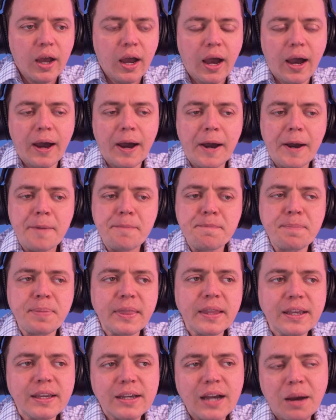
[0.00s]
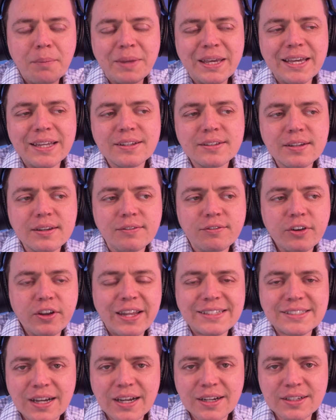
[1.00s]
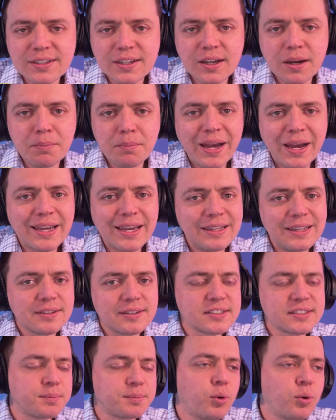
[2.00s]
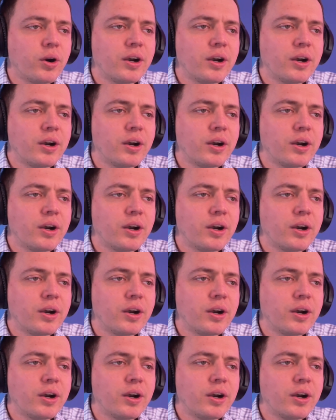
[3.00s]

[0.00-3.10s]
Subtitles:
coming into for that stock to come back into support.